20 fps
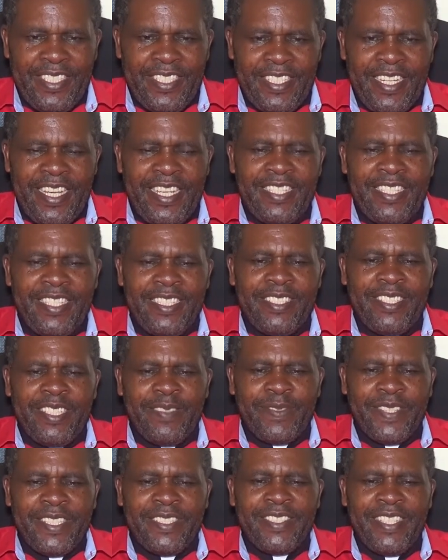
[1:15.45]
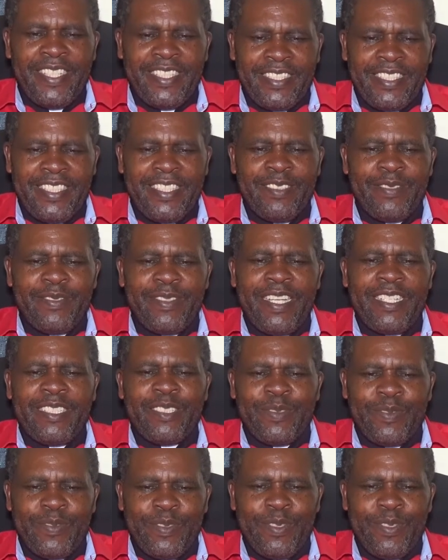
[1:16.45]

Judges chapter 13 verse